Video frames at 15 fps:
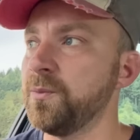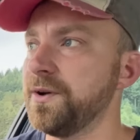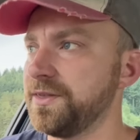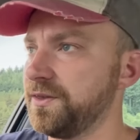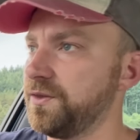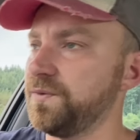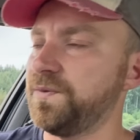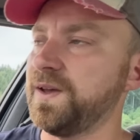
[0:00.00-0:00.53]

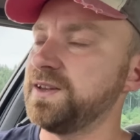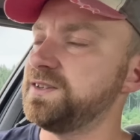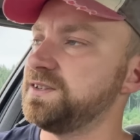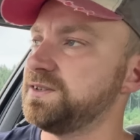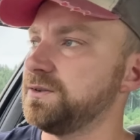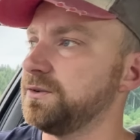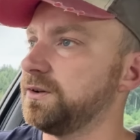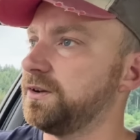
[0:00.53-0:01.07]
whether the fence
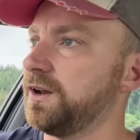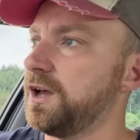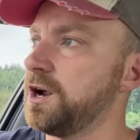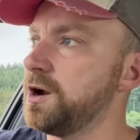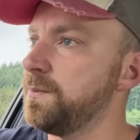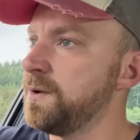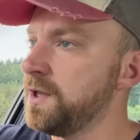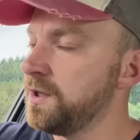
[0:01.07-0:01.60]
is on a
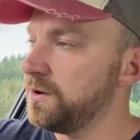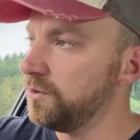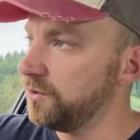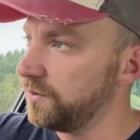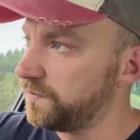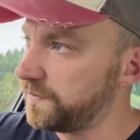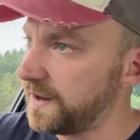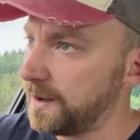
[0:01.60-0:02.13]
globe or
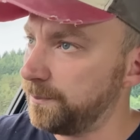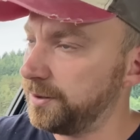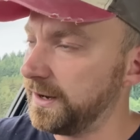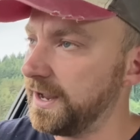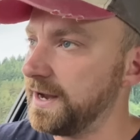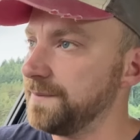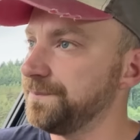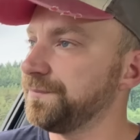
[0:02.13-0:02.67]
a flat
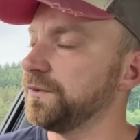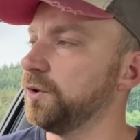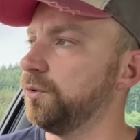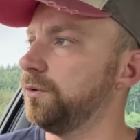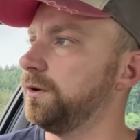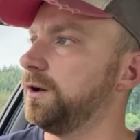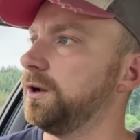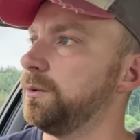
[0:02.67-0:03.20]
plane or
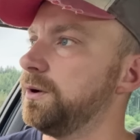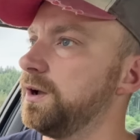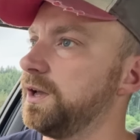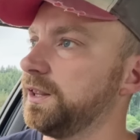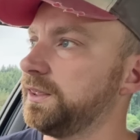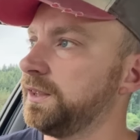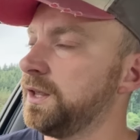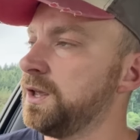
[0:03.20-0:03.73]
a hollow
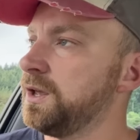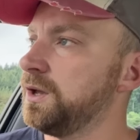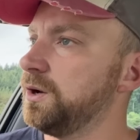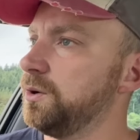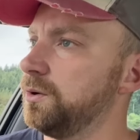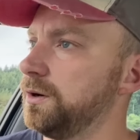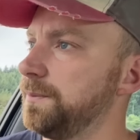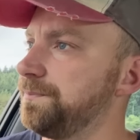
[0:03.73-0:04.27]
earth
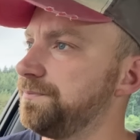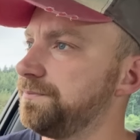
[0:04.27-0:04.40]
or a